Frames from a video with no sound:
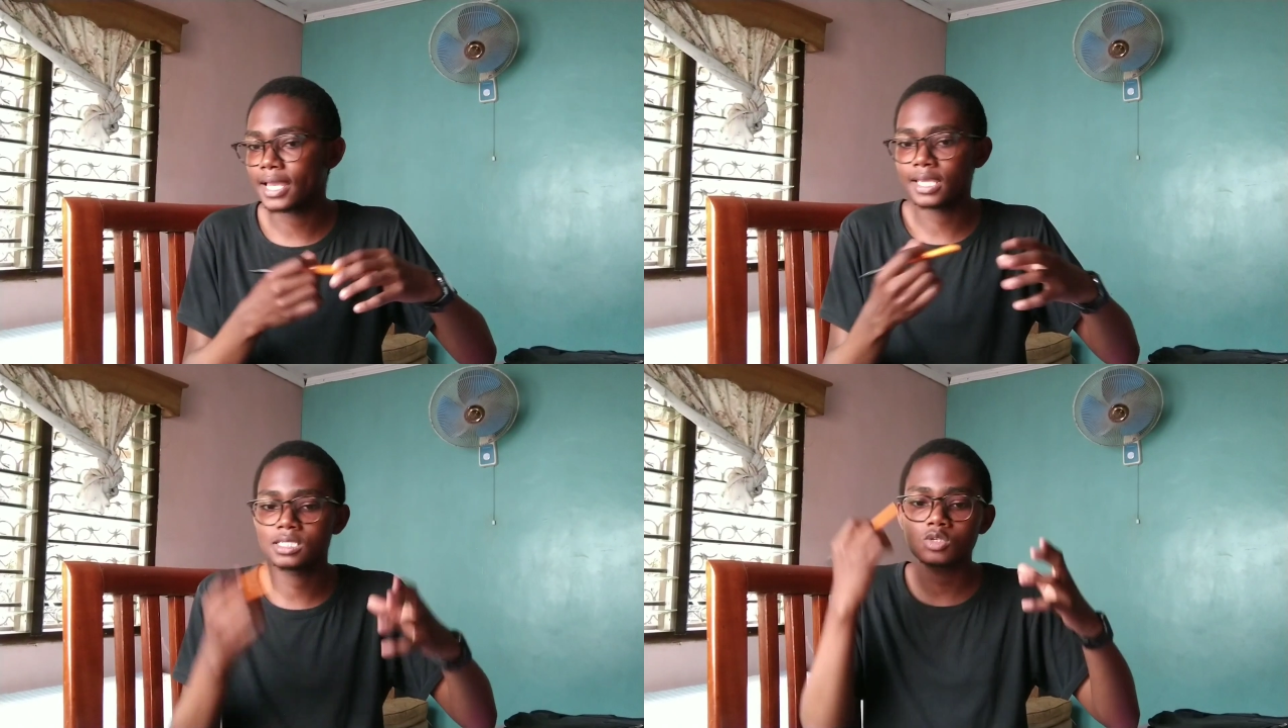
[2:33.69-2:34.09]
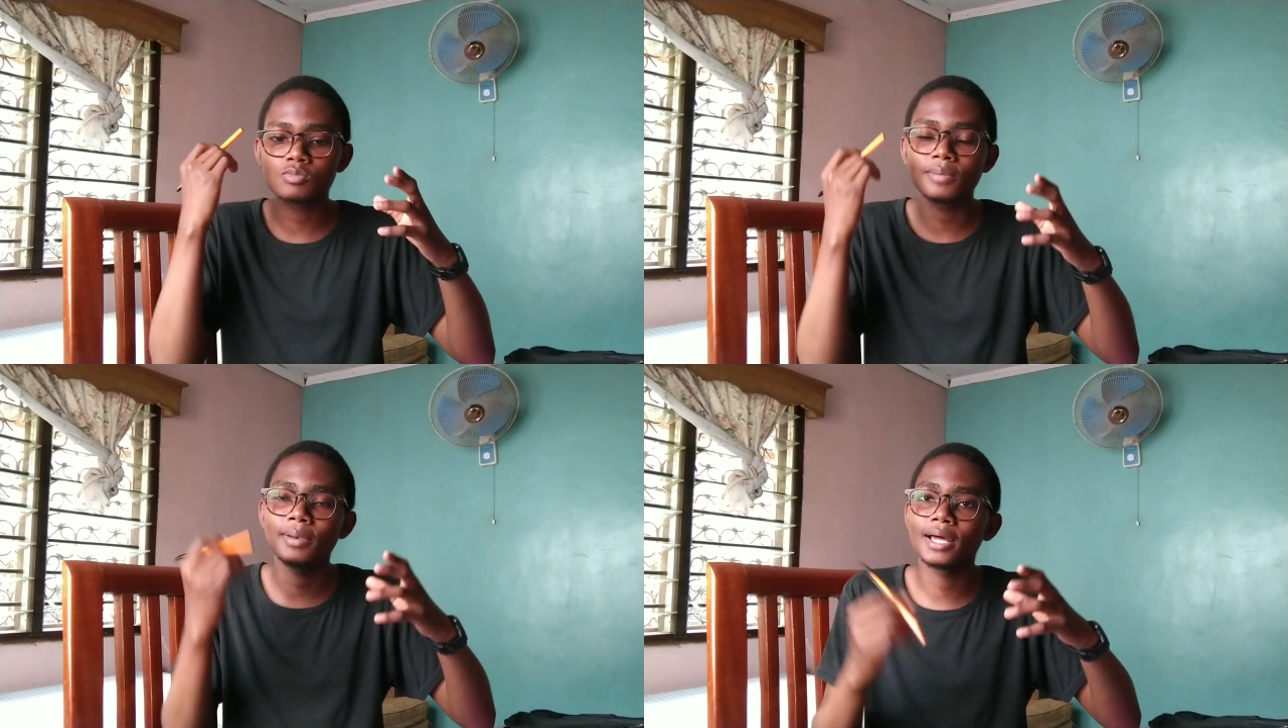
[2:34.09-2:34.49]
i get out
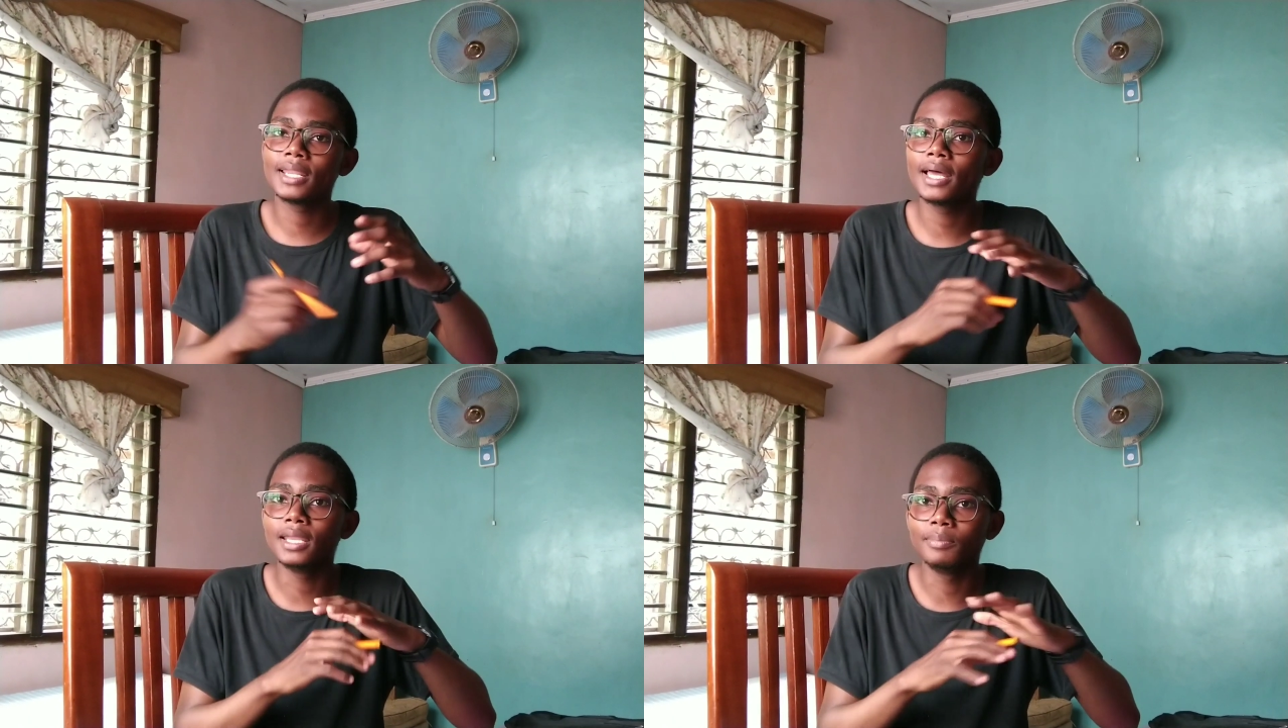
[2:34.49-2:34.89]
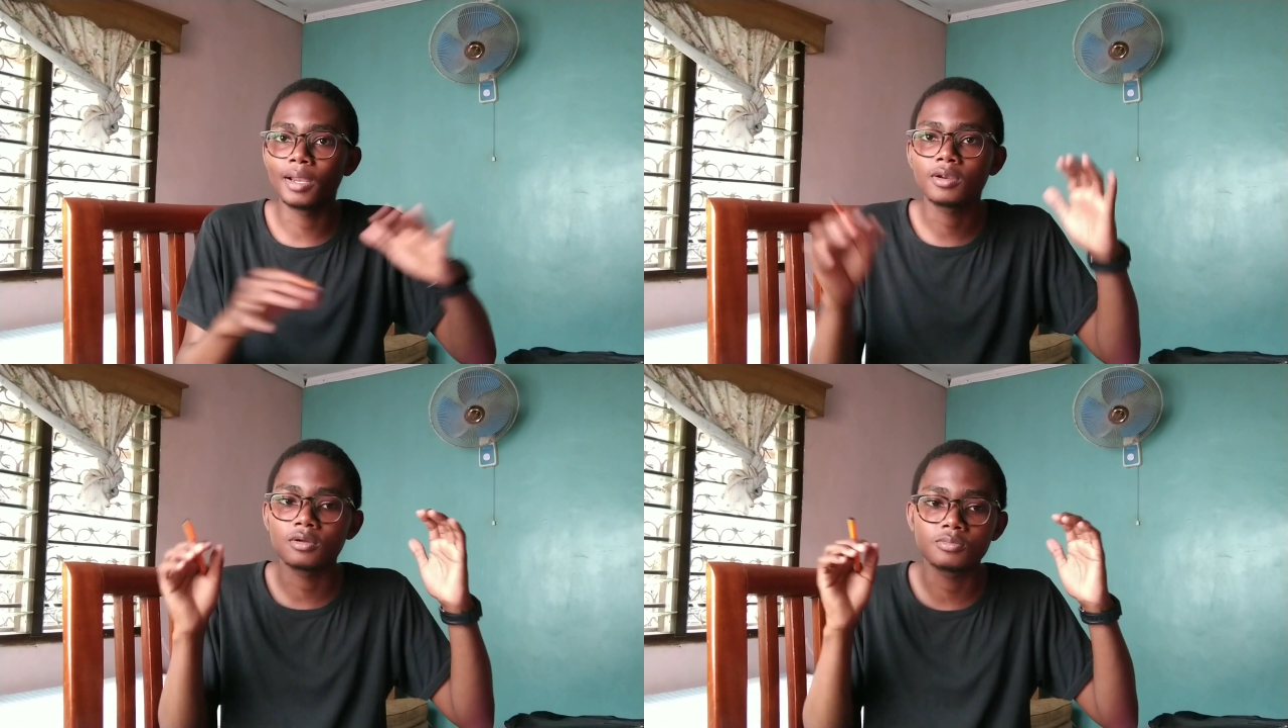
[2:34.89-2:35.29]
my planner and
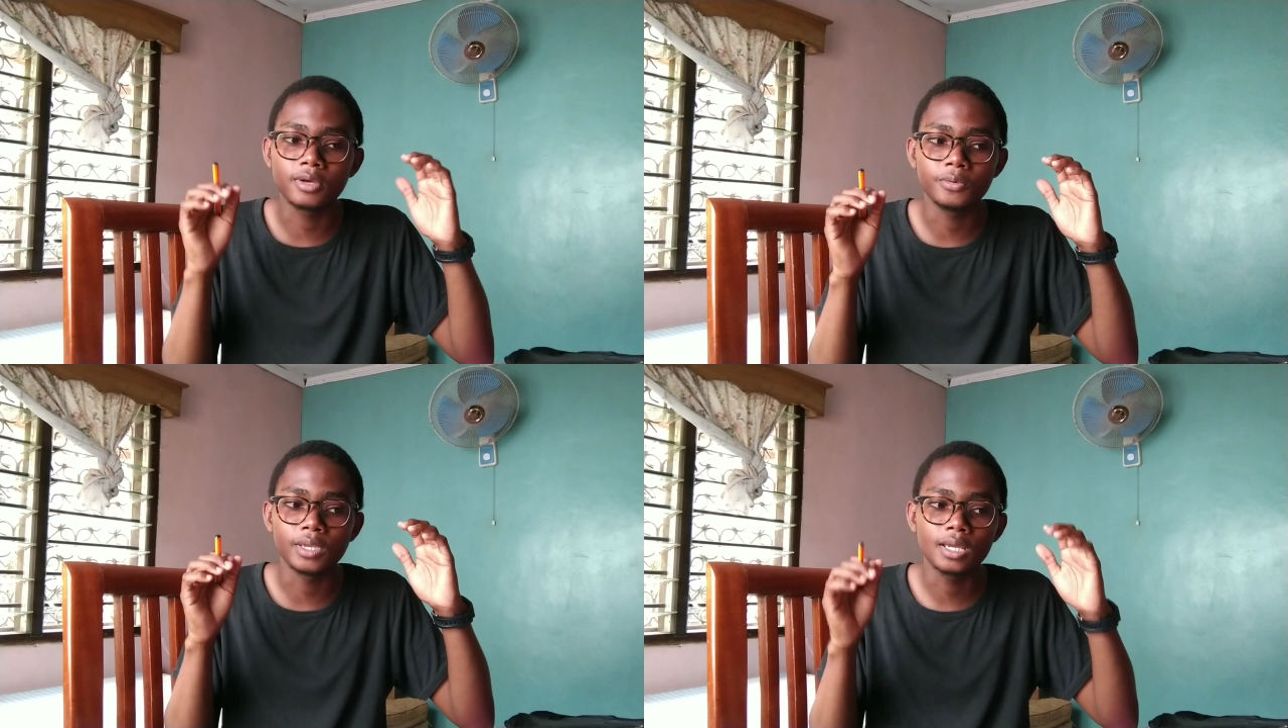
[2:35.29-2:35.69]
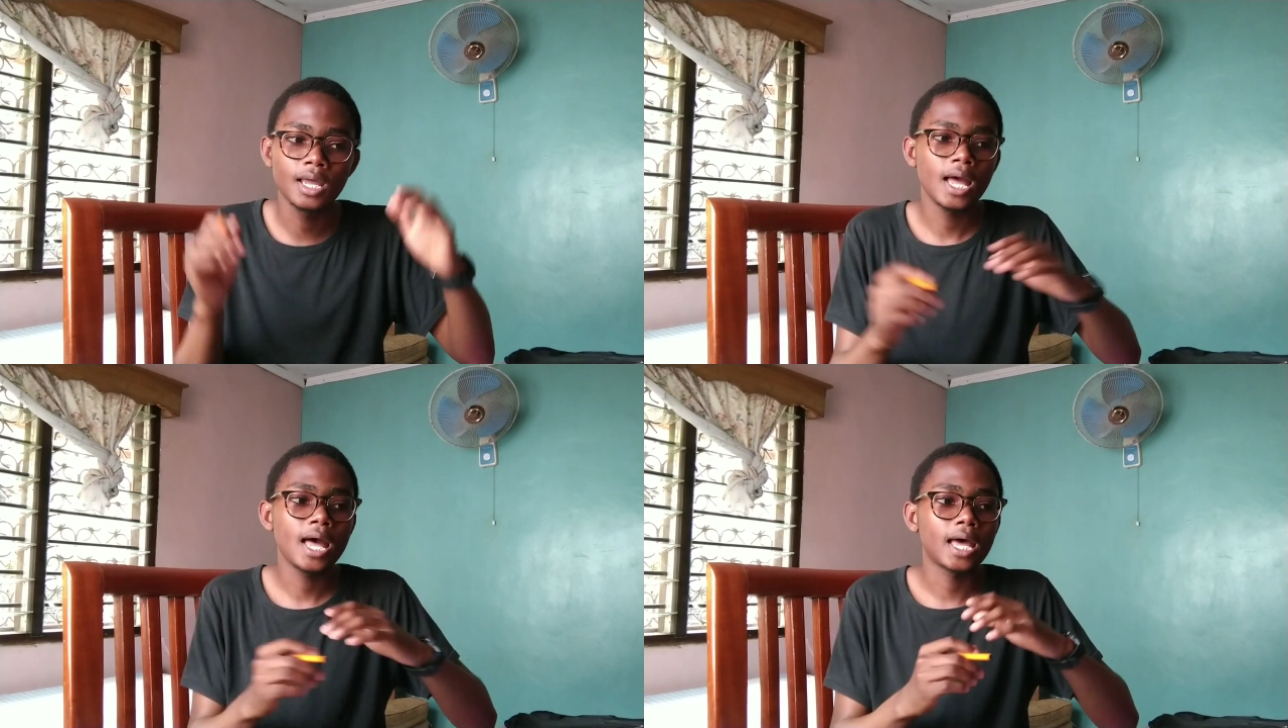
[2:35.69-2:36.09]
plan out my week
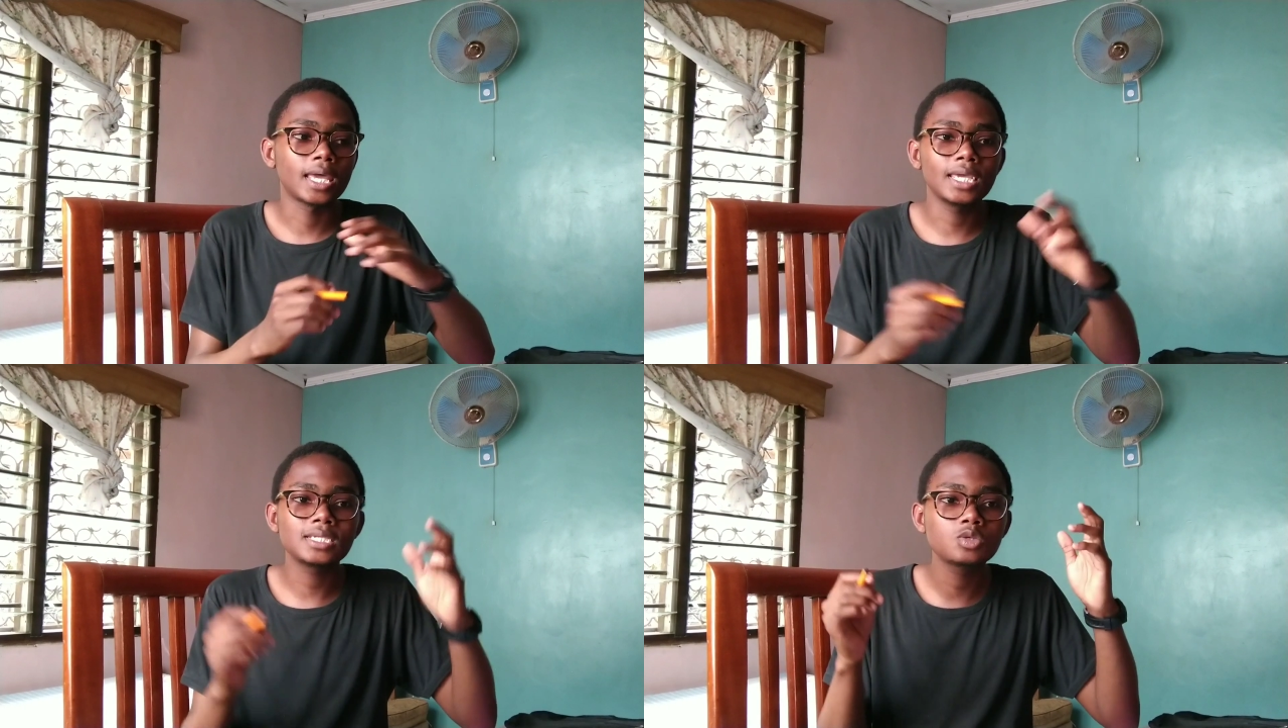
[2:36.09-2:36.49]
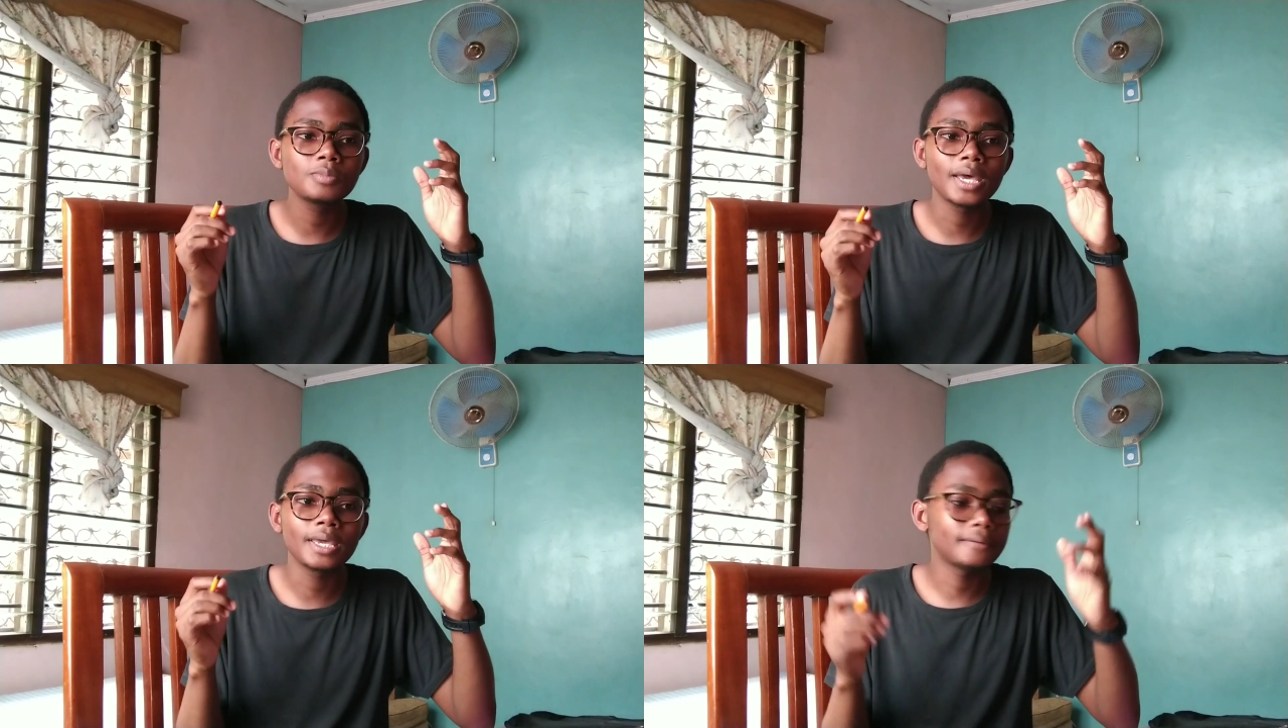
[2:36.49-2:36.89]
i get out
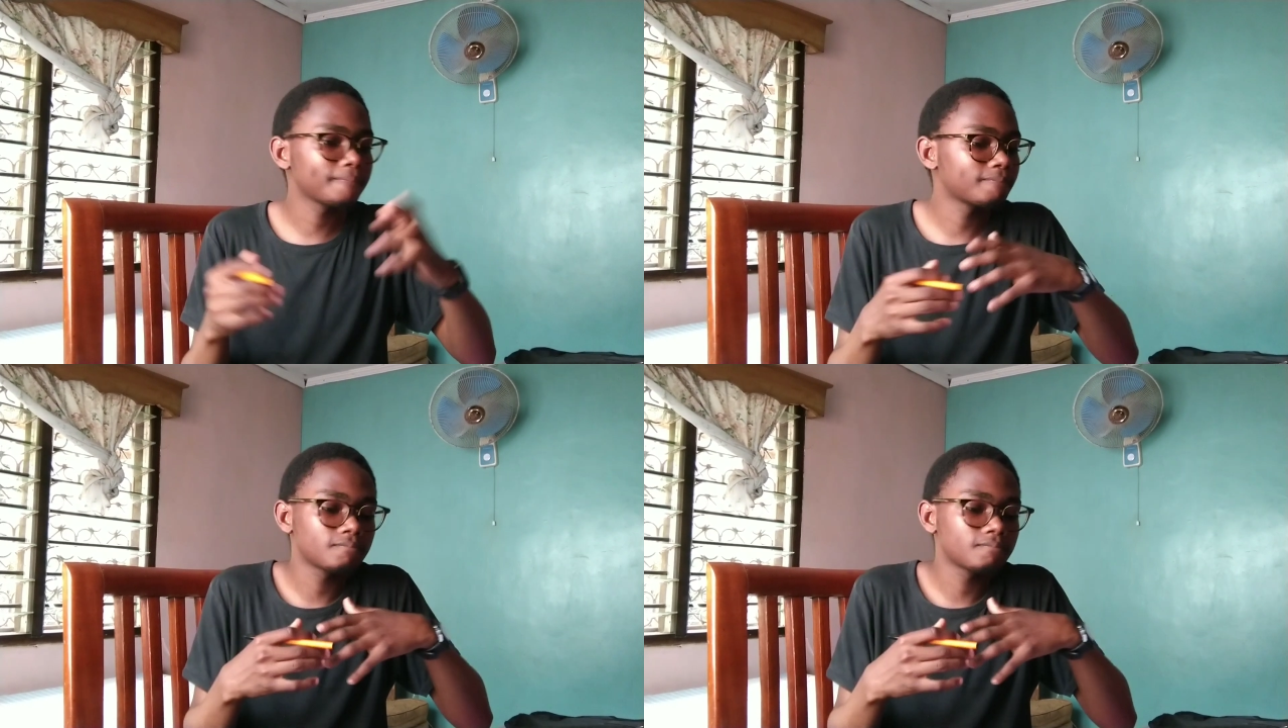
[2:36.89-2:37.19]
my